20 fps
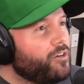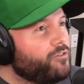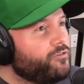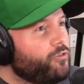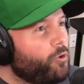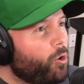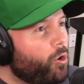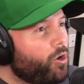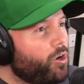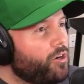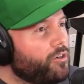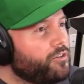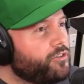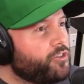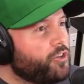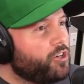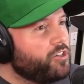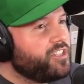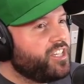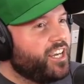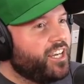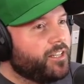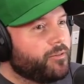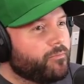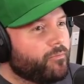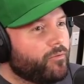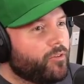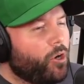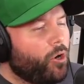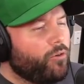
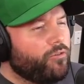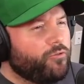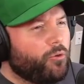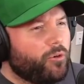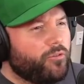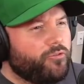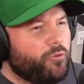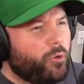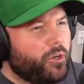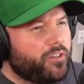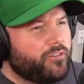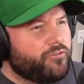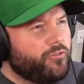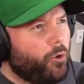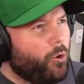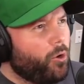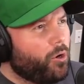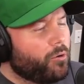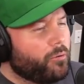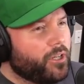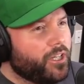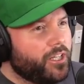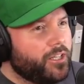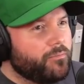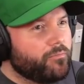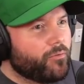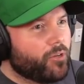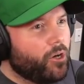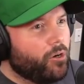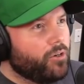413. Oh, 444.
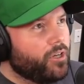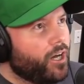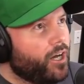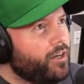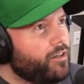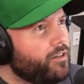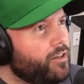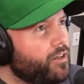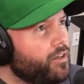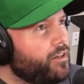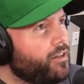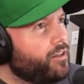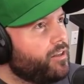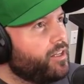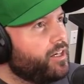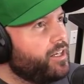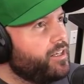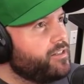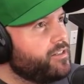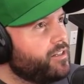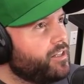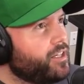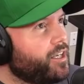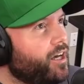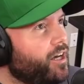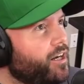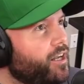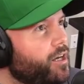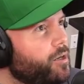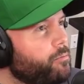Really? Okay. That easily
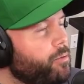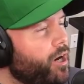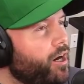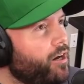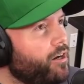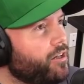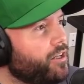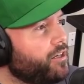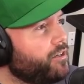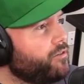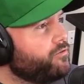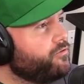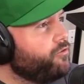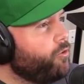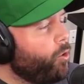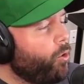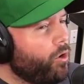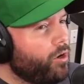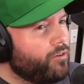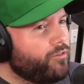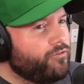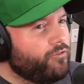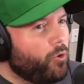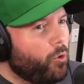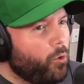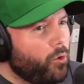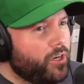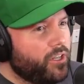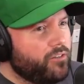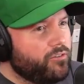got out, apparently.
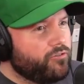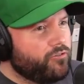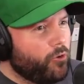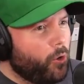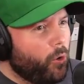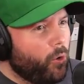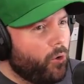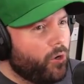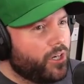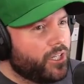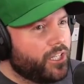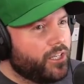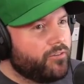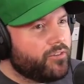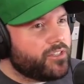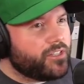444 to give